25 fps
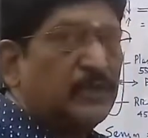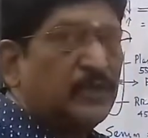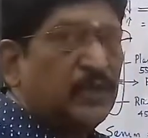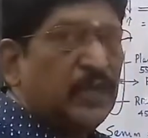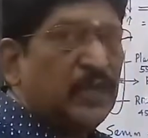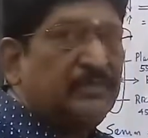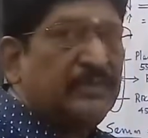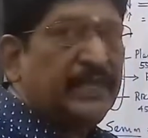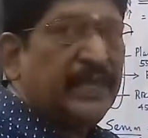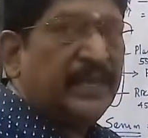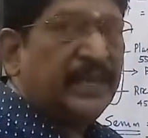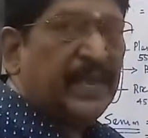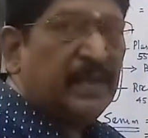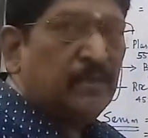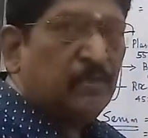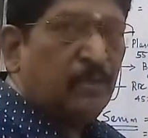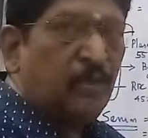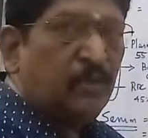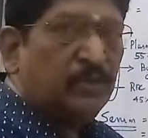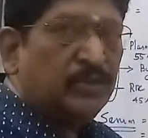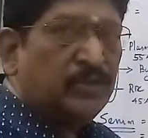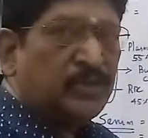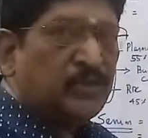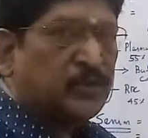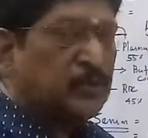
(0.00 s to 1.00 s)
So if they
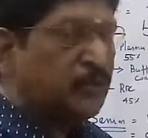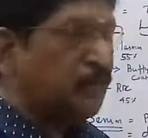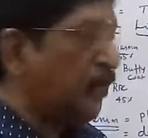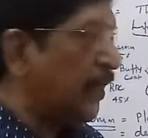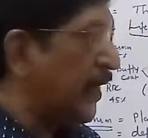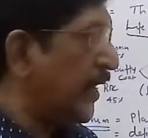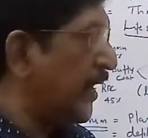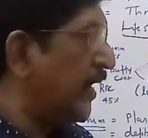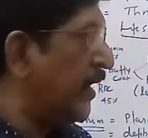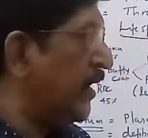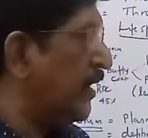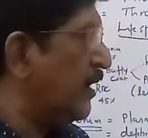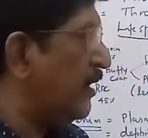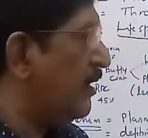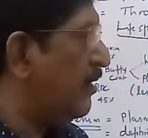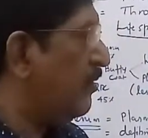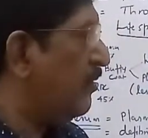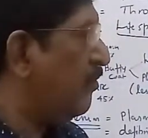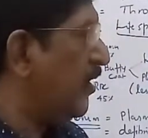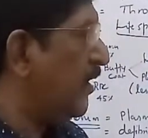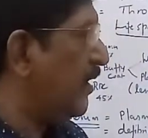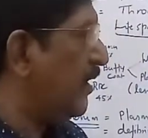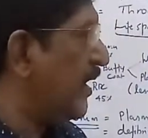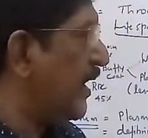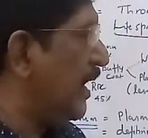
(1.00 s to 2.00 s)
remove the
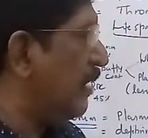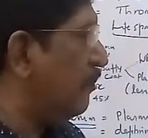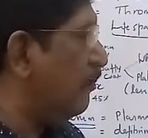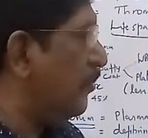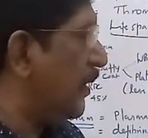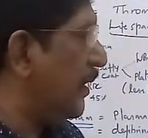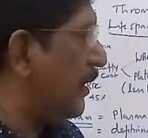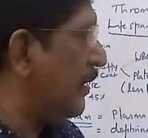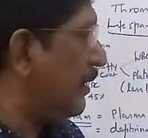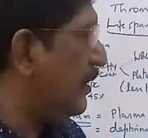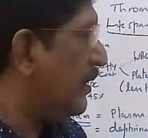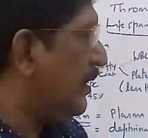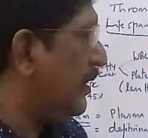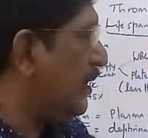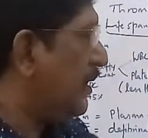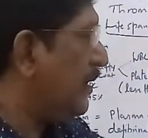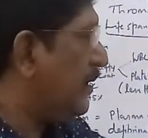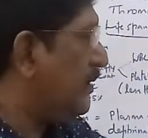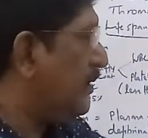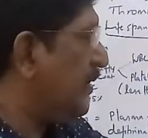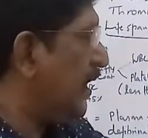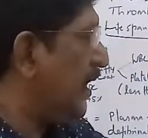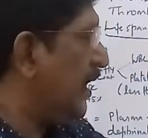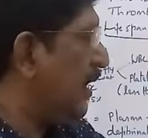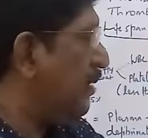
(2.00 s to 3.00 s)
spleen, what will happen?
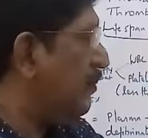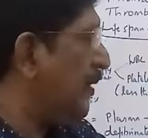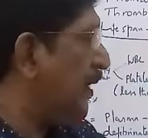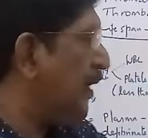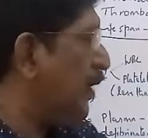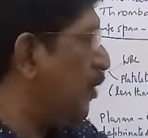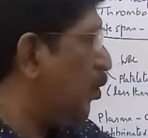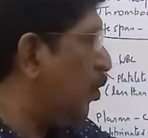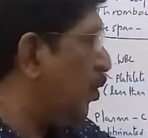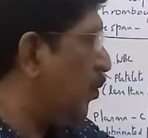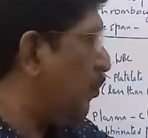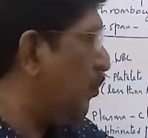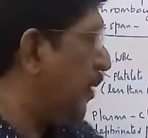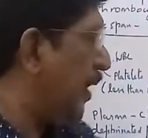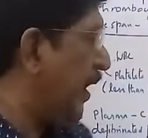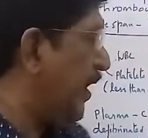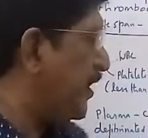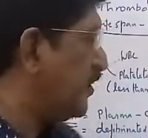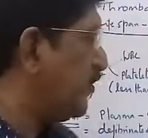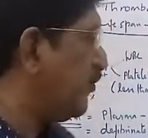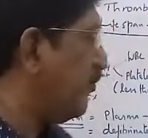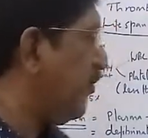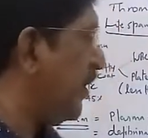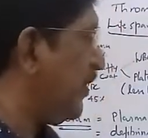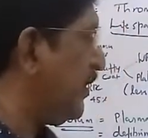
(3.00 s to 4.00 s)
There will be no
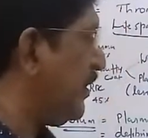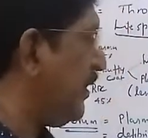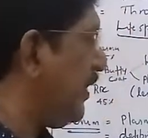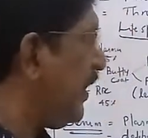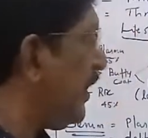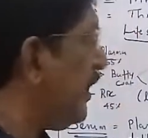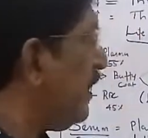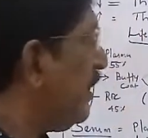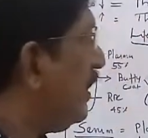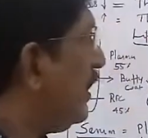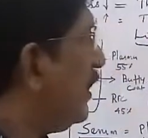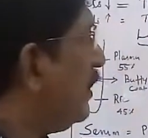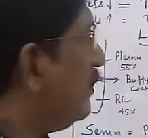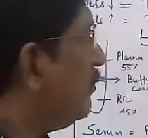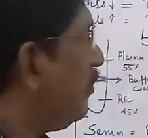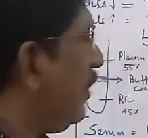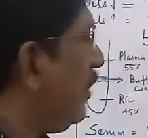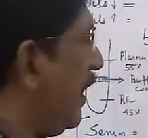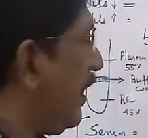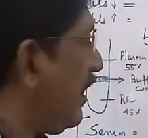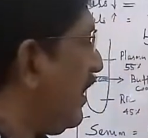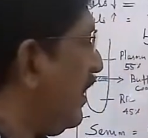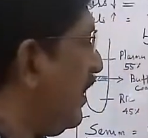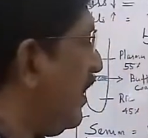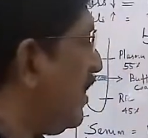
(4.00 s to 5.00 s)
place for the
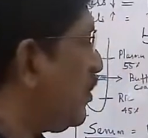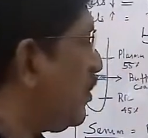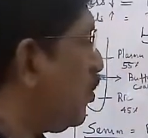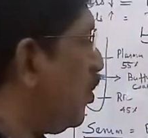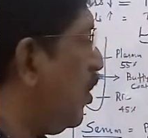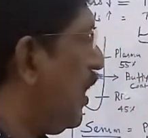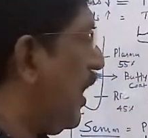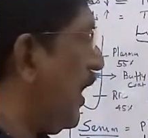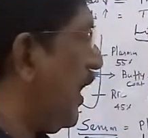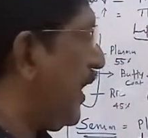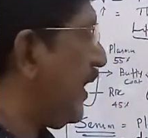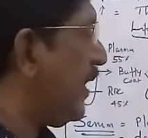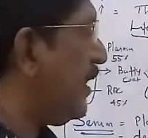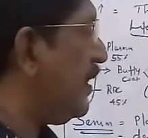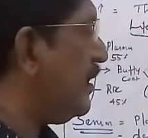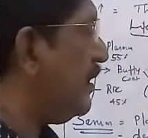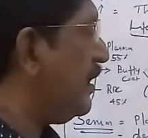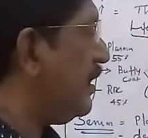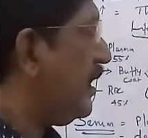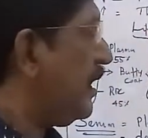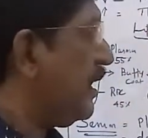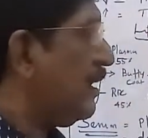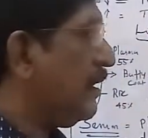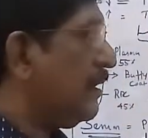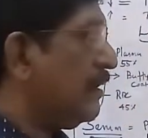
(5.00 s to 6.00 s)
platelet to
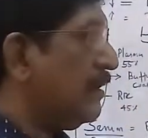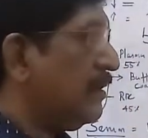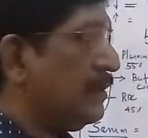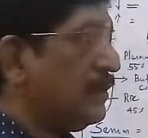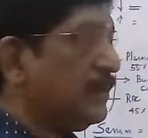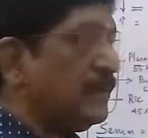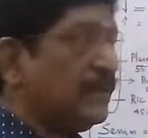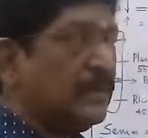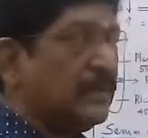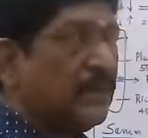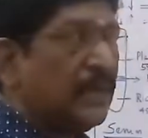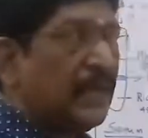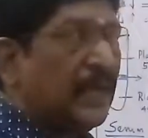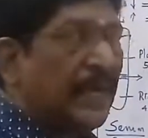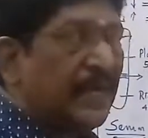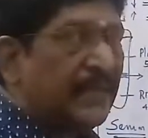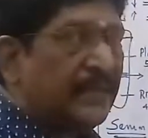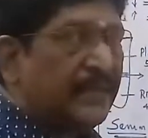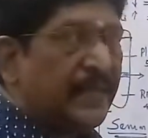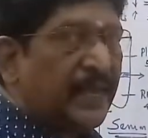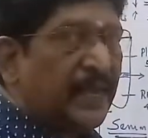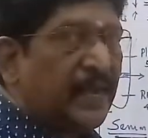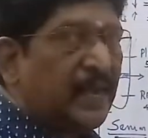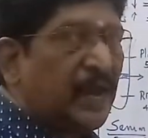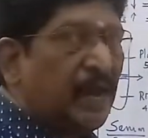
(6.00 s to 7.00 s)
hide
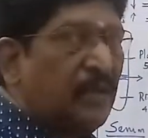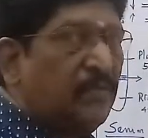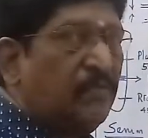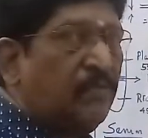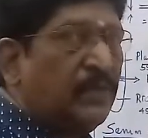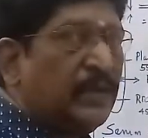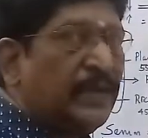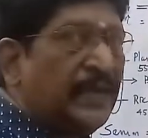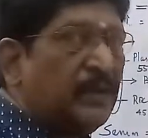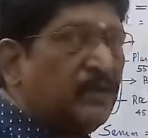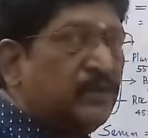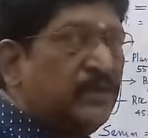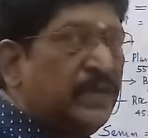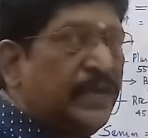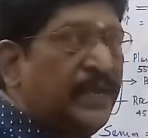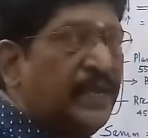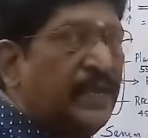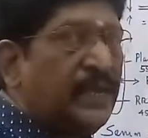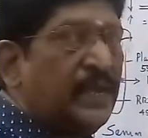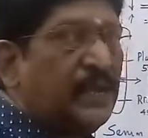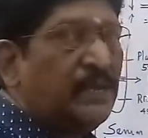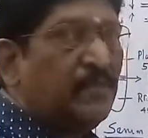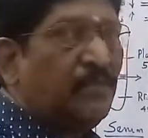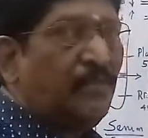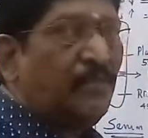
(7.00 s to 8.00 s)
and they come into
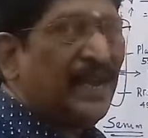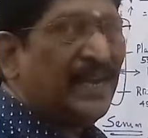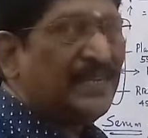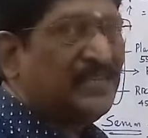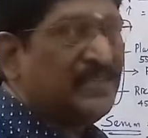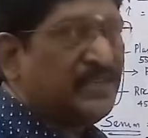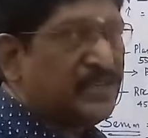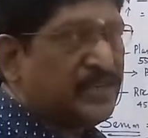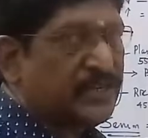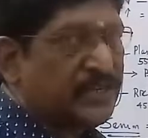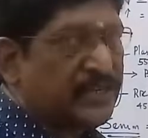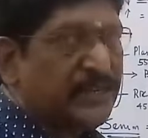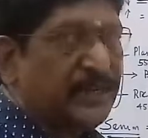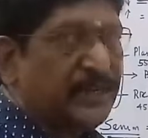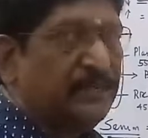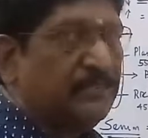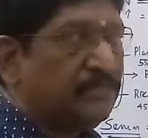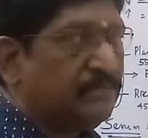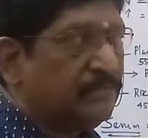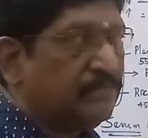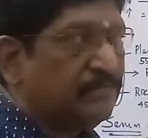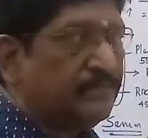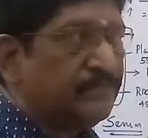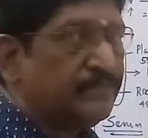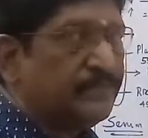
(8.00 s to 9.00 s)
the
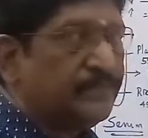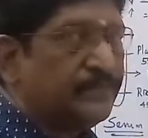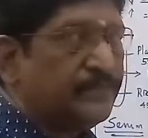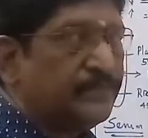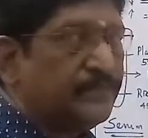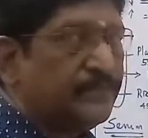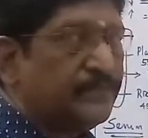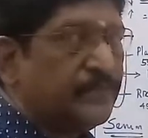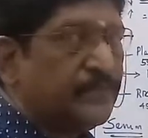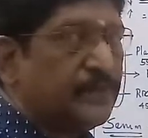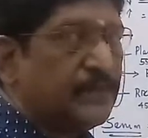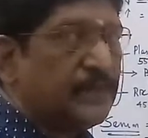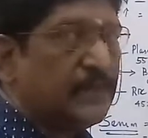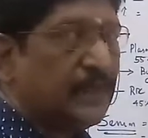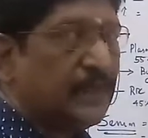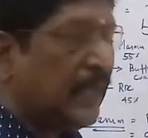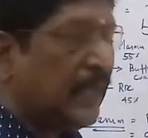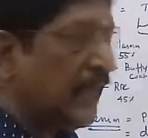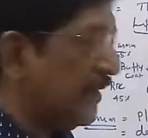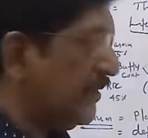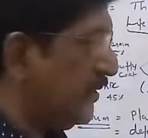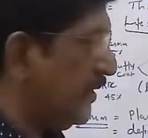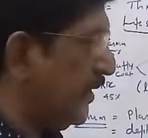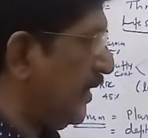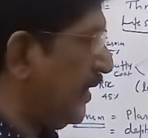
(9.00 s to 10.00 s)
bloodstream
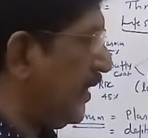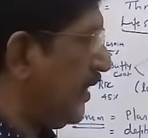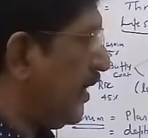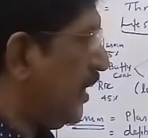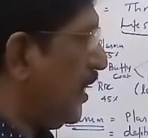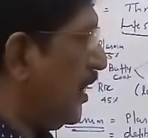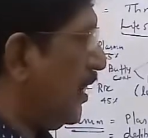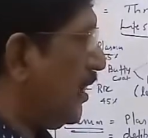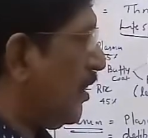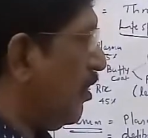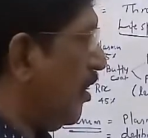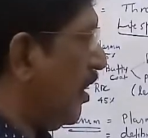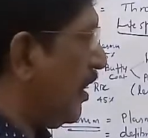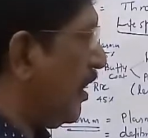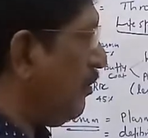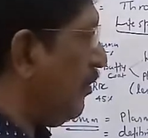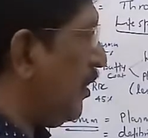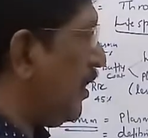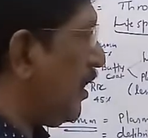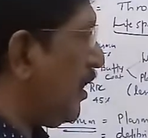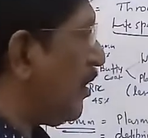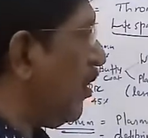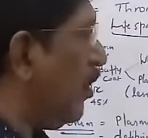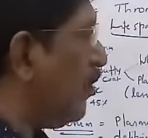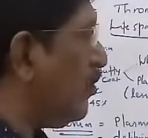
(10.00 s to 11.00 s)
and the
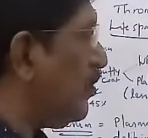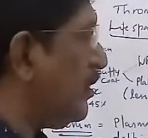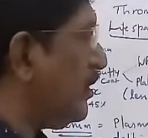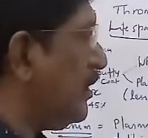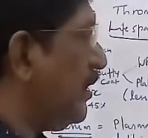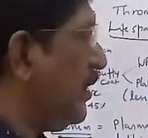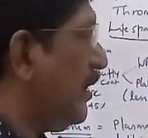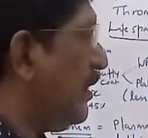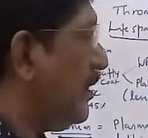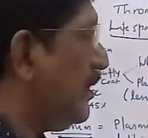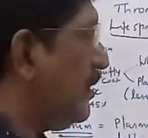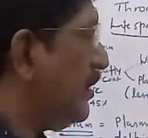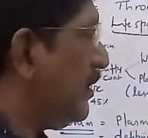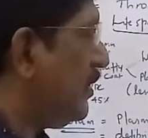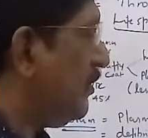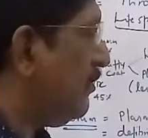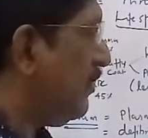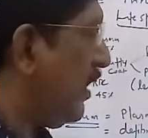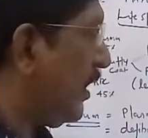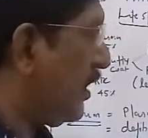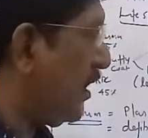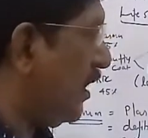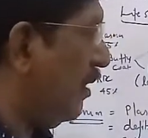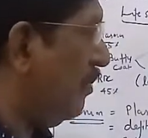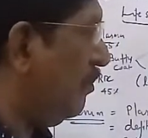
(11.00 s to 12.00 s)
normal
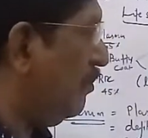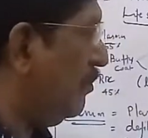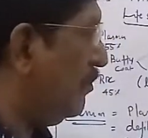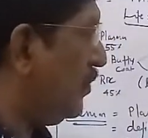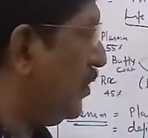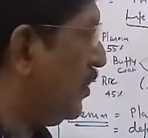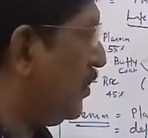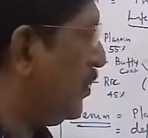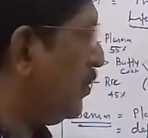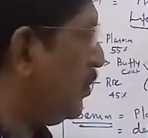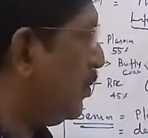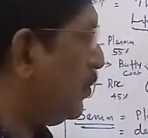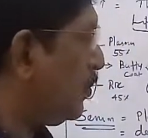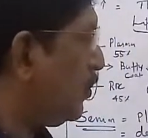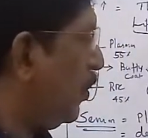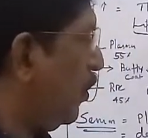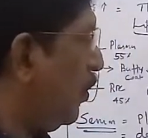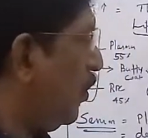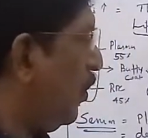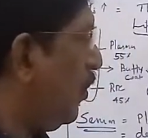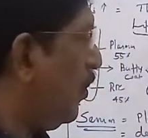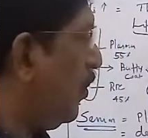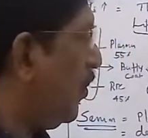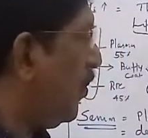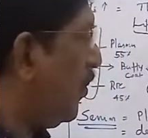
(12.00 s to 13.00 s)
count will come.
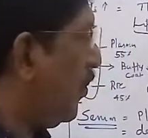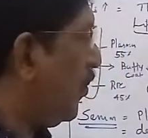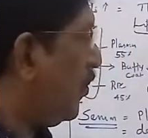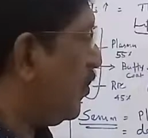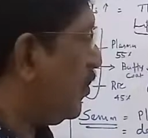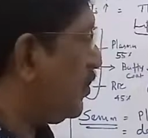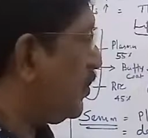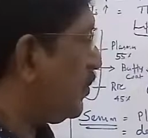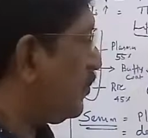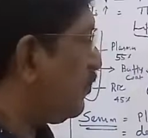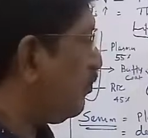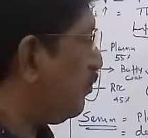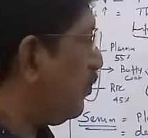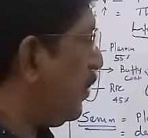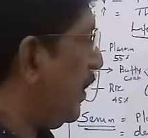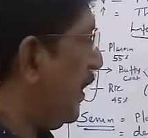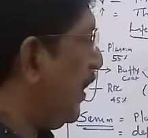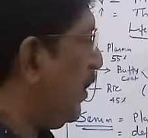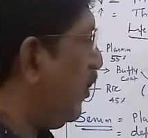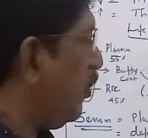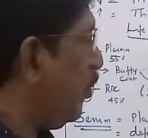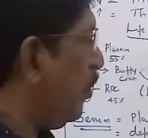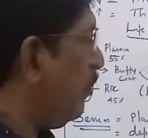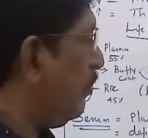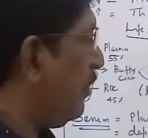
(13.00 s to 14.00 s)
So
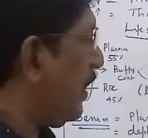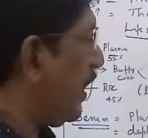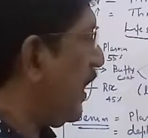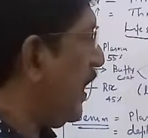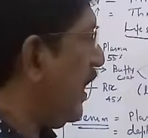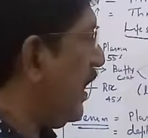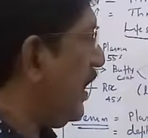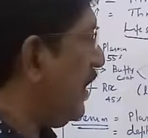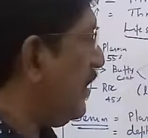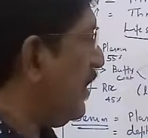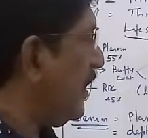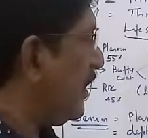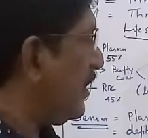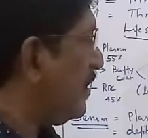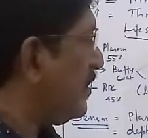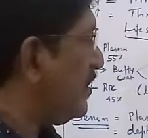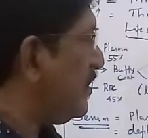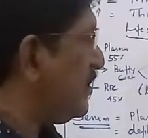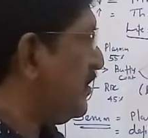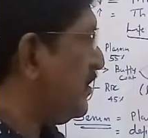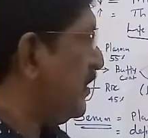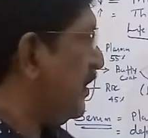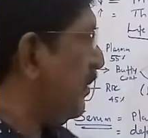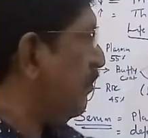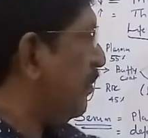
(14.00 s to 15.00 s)
splenomegaly
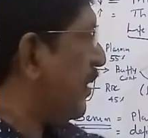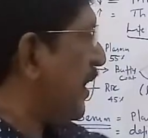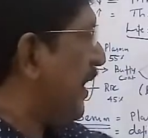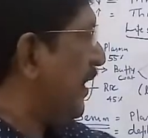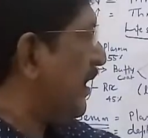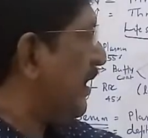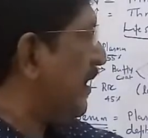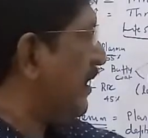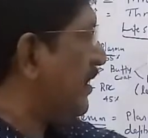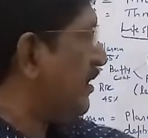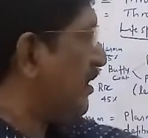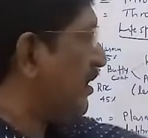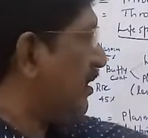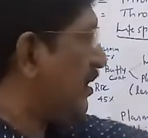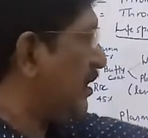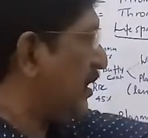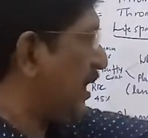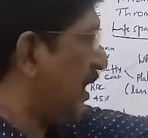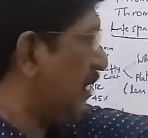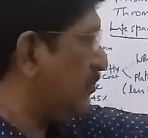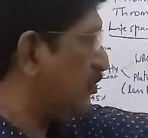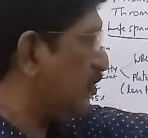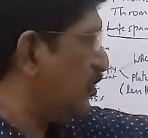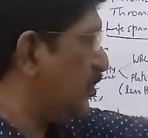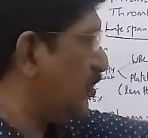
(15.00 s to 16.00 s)
occurs, the platelet
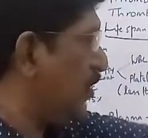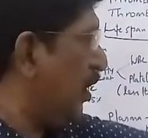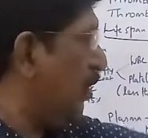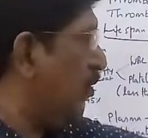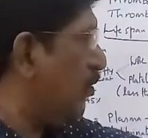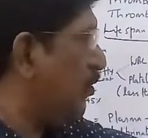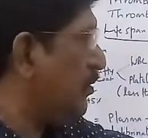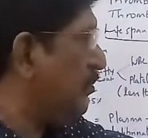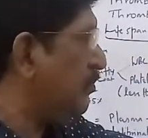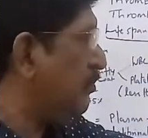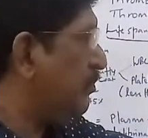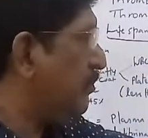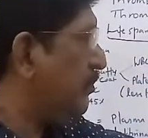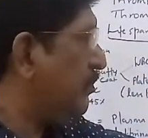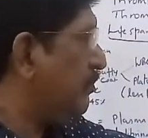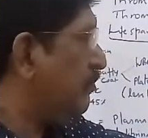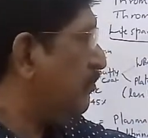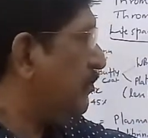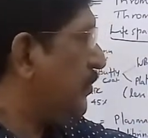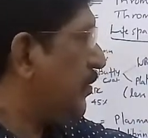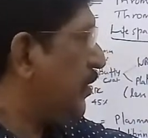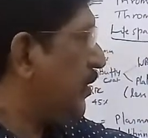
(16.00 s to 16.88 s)
comes down